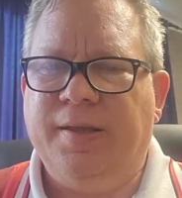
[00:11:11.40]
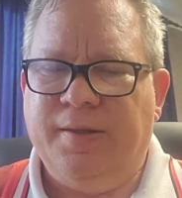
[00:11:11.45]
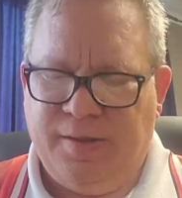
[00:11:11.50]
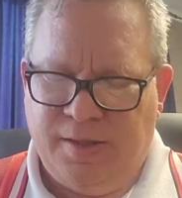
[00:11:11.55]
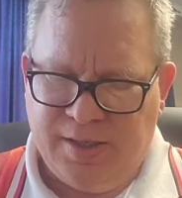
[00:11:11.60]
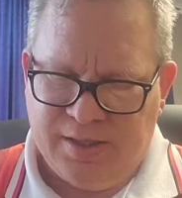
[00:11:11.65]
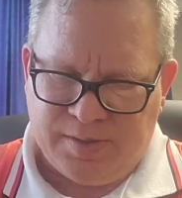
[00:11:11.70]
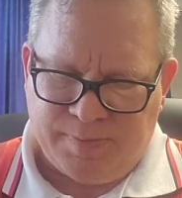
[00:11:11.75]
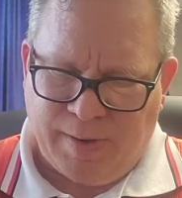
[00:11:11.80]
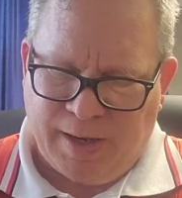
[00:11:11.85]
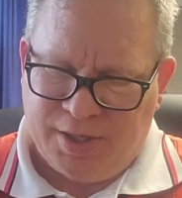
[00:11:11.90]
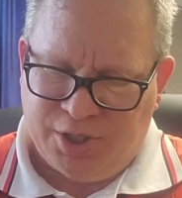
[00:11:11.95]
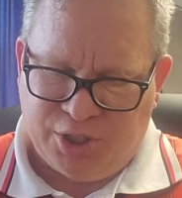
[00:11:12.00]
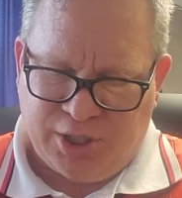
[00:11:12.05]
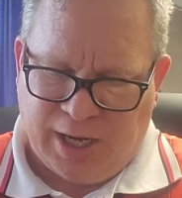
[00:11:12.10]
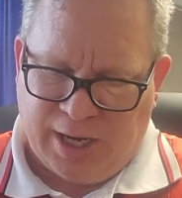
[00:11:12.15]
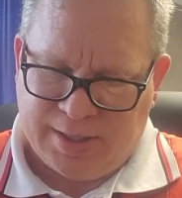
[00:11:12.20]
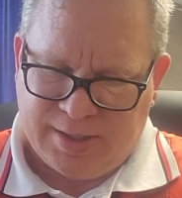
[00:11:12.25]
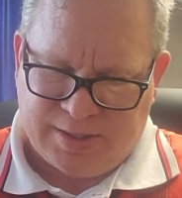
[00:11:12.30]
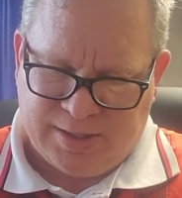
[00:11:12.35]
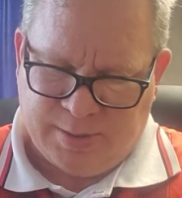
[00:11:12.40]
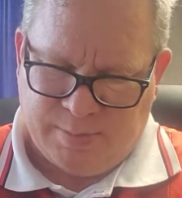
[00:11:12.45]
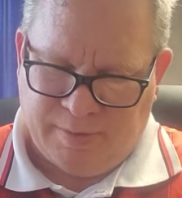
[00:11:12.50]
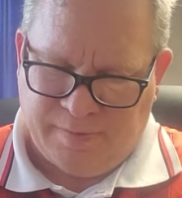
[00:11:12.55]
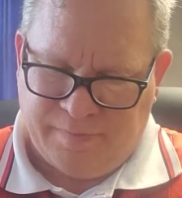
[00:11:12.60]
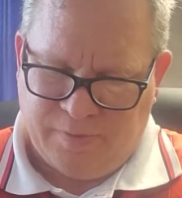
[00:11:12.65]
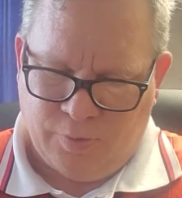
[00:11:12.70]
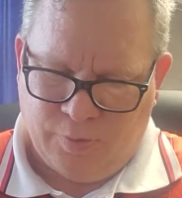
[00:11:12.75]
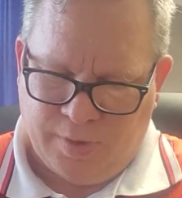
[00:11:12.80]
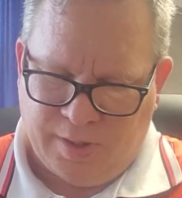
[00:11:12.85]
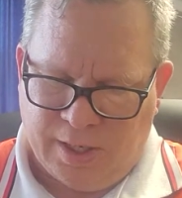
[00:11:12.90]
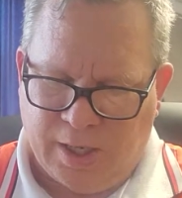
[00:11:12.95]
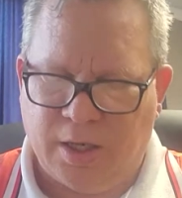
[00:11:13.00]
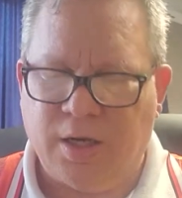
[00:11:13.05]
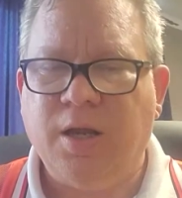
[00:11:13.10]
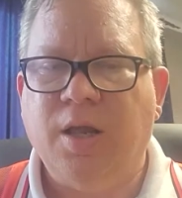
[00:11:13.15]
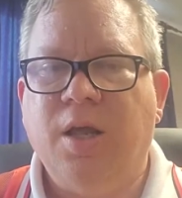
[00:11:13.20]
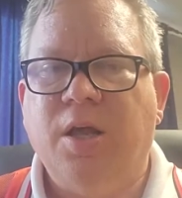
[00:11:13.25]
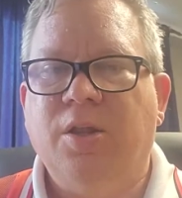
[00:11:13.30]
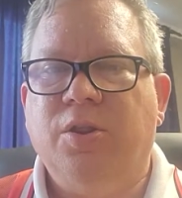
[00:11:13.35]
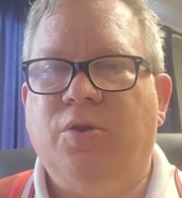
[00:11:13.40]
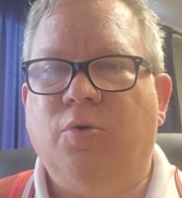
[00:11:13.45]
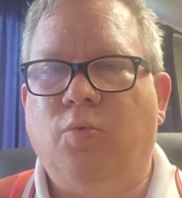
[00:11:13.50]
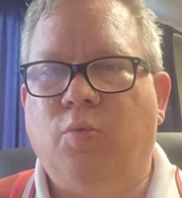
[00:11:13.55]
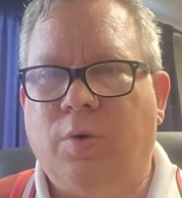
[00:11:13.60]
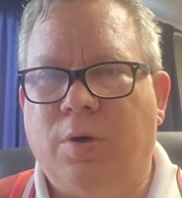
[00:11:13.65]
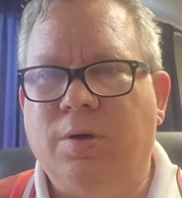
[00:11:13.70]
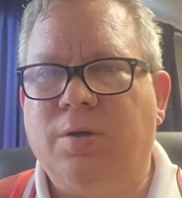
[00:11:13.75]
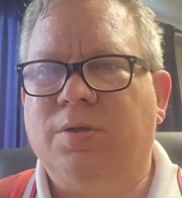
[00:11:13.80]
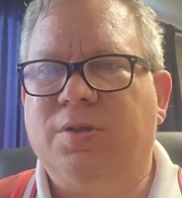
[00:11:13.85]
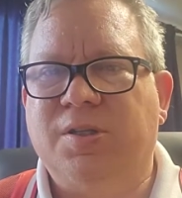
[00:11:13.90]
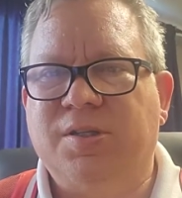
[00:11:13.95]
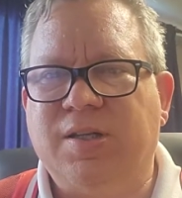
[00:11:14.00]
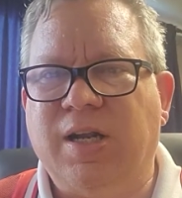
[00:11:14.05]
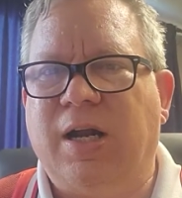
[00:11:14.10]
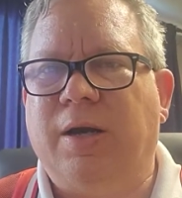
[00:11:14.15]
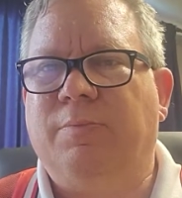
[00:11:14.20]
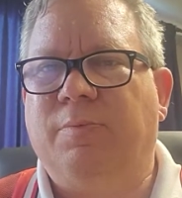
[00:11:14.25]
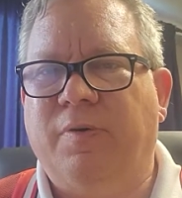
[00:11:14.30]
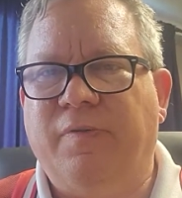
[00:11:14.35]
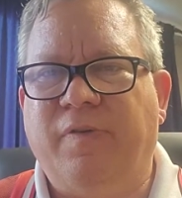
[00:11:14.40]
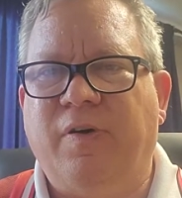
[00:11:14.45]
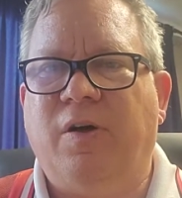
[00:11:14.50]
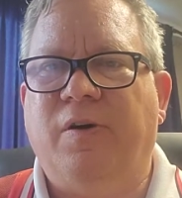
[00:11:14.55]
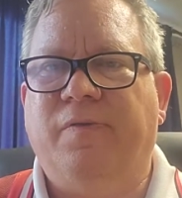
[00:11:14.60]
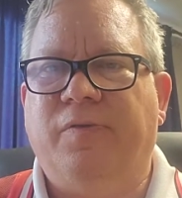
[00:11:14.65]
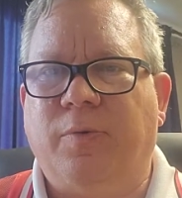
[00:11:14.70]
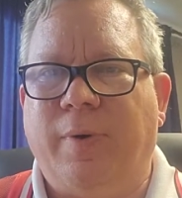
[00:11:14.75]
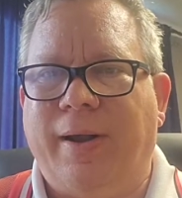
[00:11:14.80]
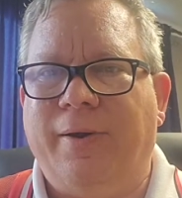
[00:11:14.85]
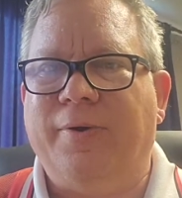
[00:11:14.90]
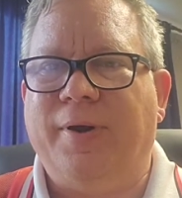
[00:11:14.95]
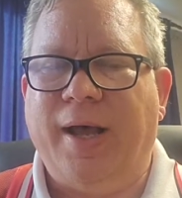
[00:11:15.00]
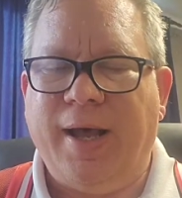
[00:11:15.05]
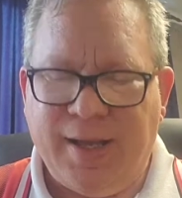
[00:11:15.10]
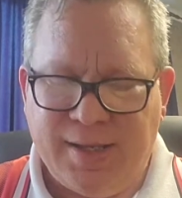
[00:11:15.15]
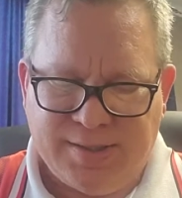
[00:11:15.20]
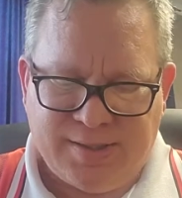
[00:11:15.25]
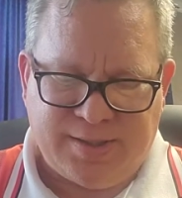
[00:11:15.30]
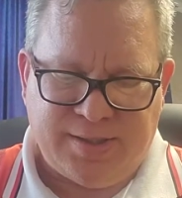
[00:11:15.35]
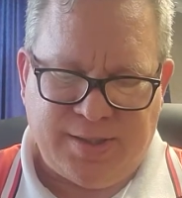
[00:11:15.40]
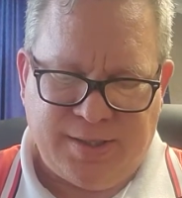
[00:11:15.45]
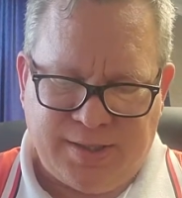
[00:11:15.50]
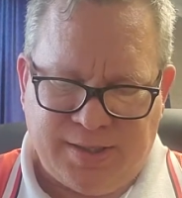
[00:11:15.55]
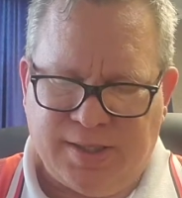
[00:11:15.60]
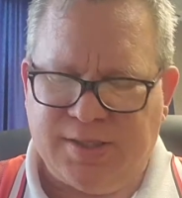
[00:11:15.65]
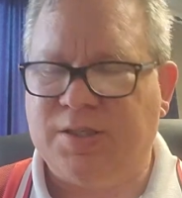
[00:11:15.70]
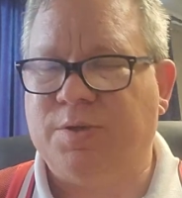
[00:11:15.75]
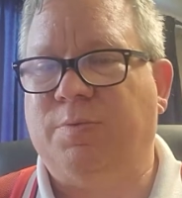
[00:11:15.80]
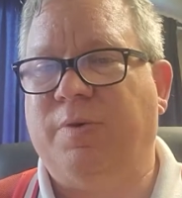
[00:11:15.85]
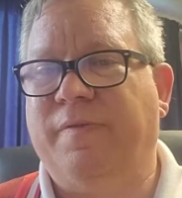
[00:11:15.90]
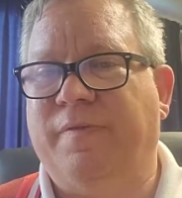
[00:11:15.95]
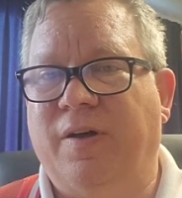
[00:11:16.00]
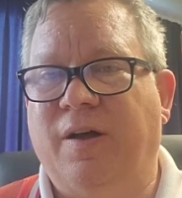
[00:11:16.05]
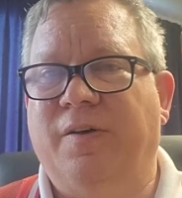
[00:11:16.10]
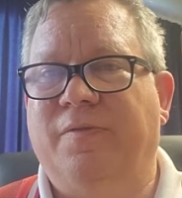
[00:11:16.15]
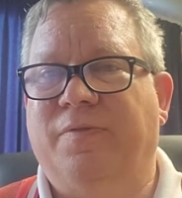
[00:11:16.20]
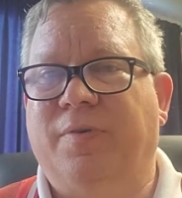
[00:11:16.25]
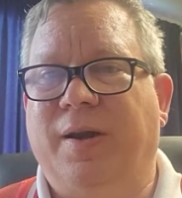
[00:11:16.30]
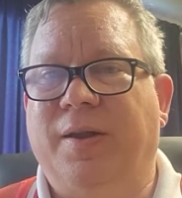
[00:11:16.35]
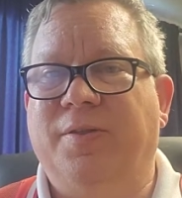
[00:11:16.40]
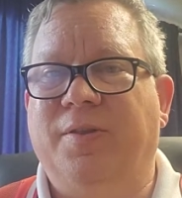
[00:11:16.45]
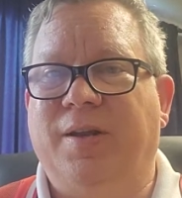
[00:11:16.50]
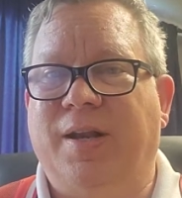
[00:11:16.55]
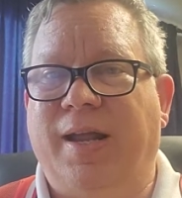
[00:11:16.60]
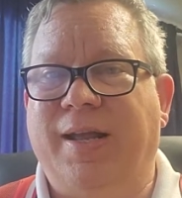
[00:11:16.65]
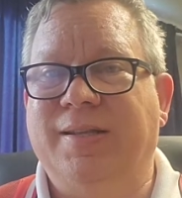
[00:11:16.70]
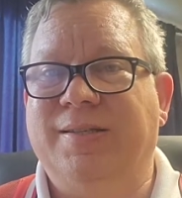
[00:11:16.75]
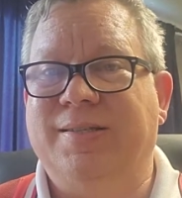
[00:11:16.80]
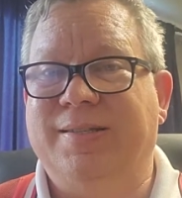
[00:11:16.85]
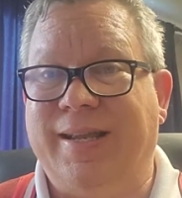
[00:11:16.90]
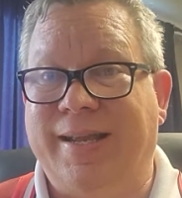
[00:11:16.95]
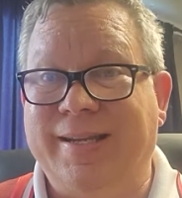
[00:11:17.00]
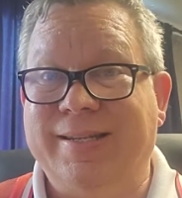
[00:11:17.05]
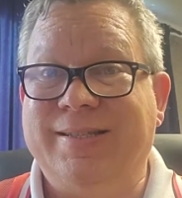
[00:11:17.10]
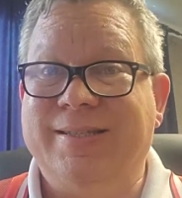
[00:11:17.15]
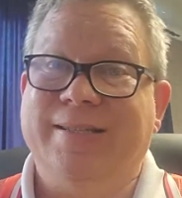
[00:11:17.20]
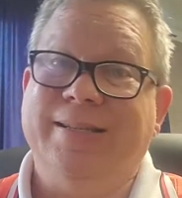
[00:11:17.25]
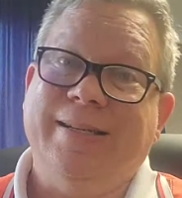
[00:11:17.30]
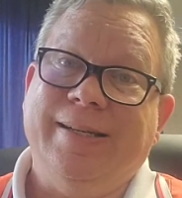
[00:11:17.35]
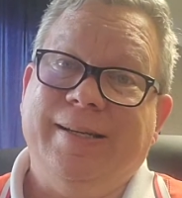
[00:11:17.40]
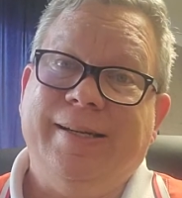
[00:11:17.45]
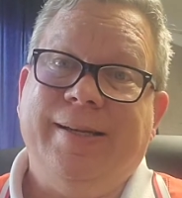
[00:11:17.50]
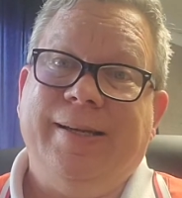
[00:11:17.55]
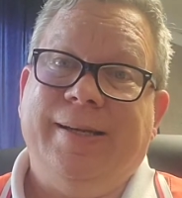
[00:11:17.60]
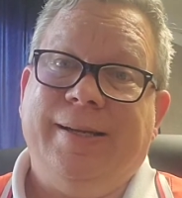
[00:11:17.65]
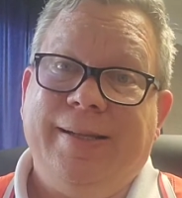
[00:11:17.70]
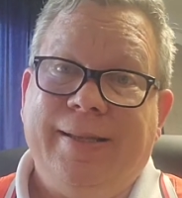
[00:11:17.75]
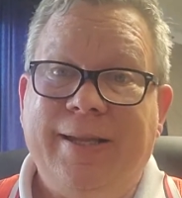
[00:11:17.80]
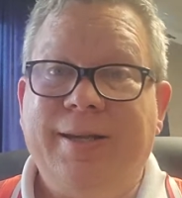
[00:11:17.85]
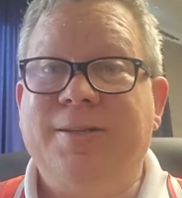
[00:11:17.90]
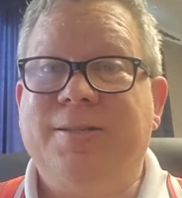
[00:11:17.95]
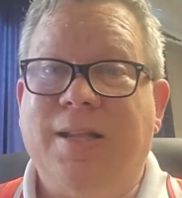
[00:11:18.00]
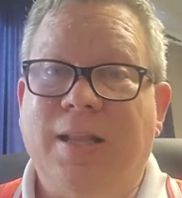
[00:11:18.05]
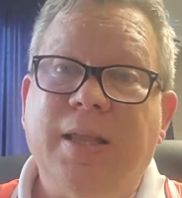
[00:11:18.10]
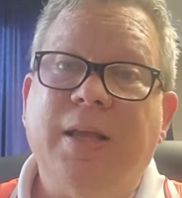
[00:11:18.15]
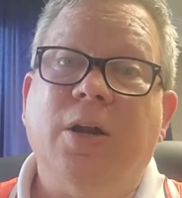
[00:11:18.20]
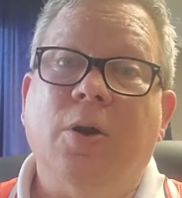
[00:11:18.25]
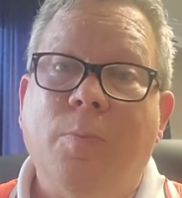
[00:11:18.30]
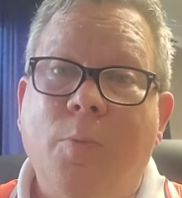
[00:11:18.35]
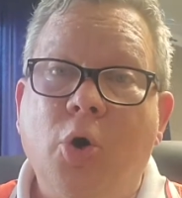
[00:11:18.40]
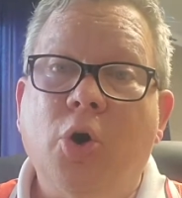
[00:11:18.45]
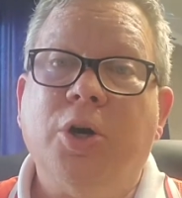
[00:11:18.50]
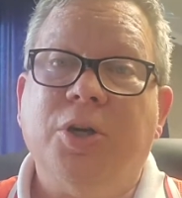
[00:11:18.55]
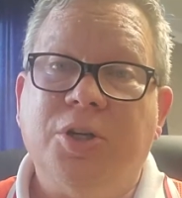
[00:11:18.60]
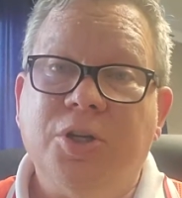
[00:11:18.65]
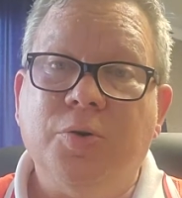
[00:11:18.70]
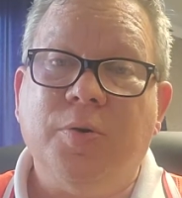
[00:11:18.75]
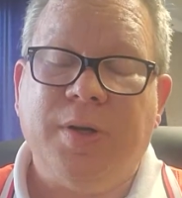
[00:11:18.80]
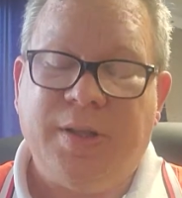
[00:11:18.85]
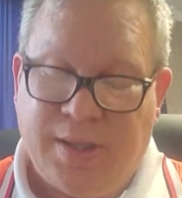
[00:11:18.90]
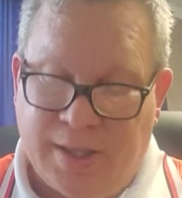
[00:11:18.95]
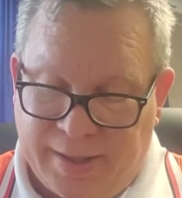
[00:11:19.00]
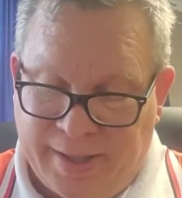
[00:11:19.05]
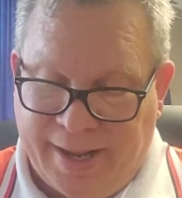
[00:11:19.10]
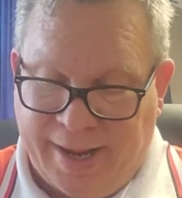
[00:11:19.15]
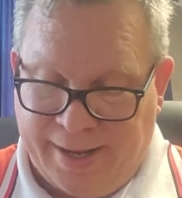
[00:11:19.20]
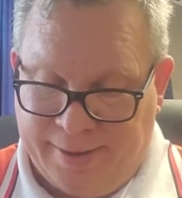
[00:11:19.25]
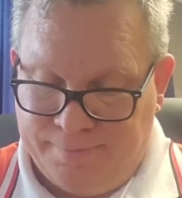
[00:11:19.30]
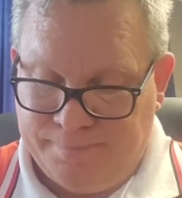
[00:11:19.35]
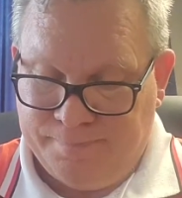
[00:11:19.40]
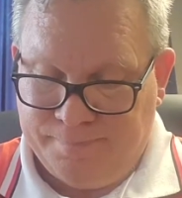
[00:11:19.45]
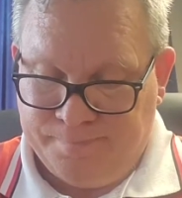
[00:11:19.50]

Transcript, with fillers: This might shock some of you again. The world does not revolve around us, it doesn't revolve around the United States. There's a little more to it than that.